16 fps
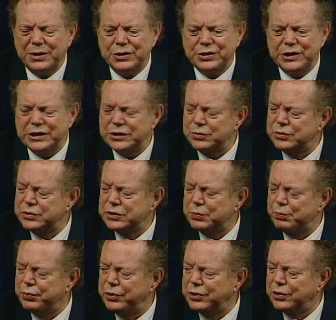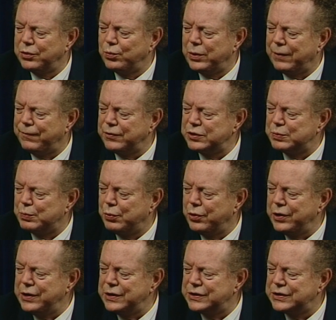but Jesus was a pretty good reference
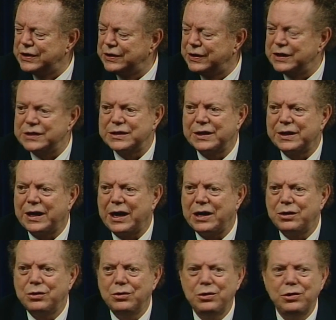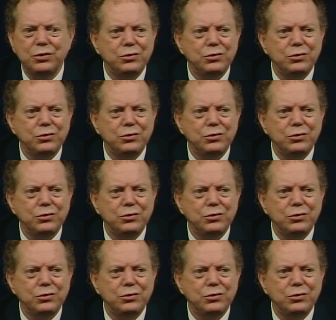point, and he said, This that I do,